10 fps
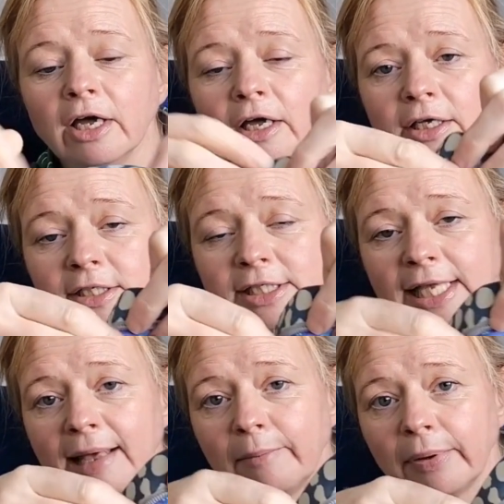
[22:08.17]
a
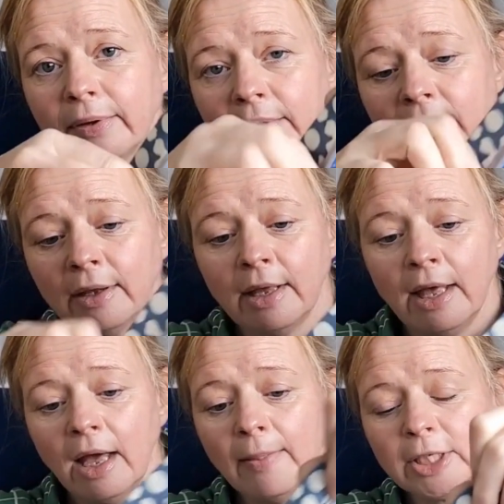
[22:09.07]
zip
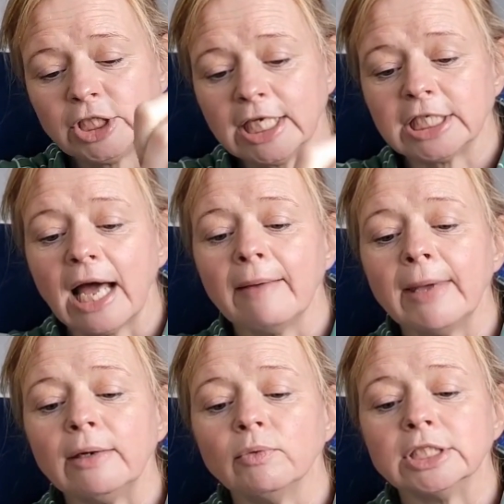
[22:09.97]
and the change that I
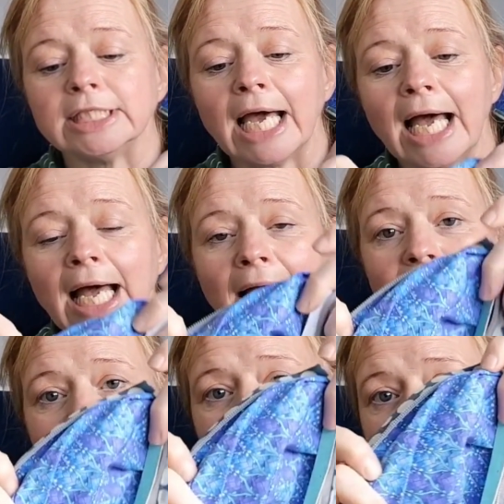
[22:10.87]
made was to
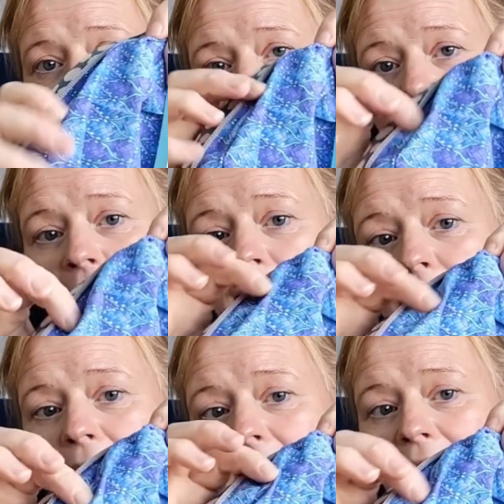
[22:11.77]
add
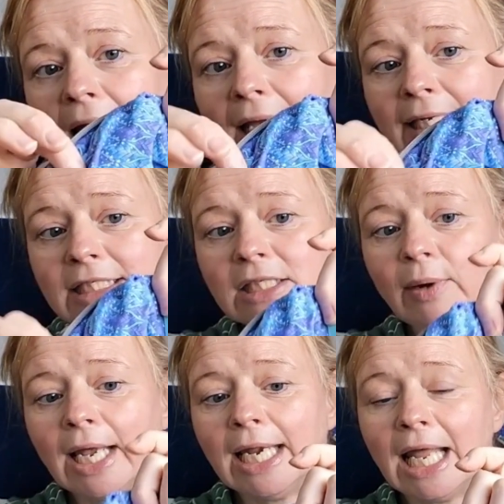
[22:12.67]
um, aligning so I